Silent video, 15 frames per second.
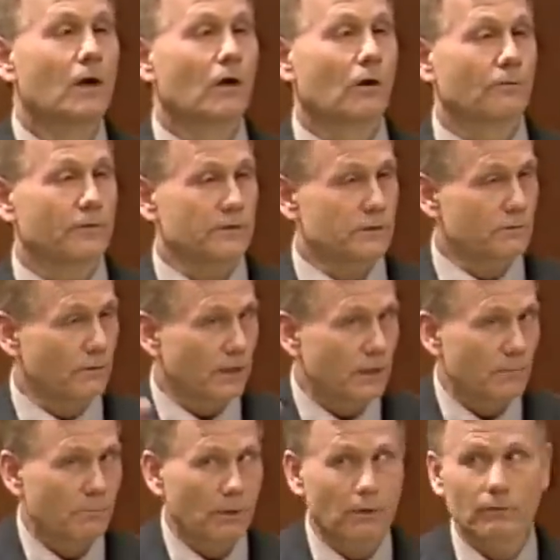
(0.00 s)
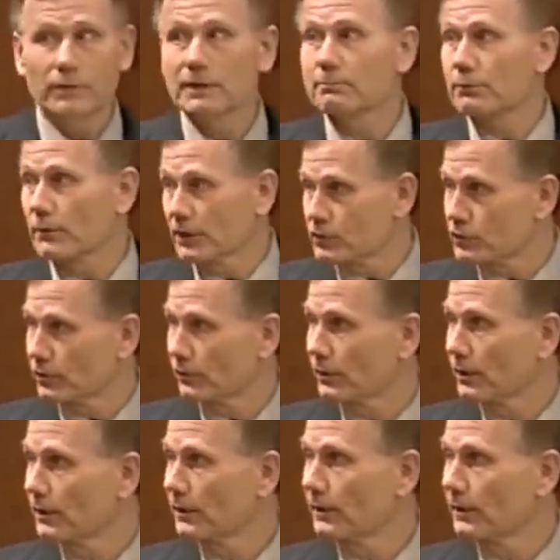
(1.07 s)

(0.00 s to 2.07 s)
of this greater blowing pressure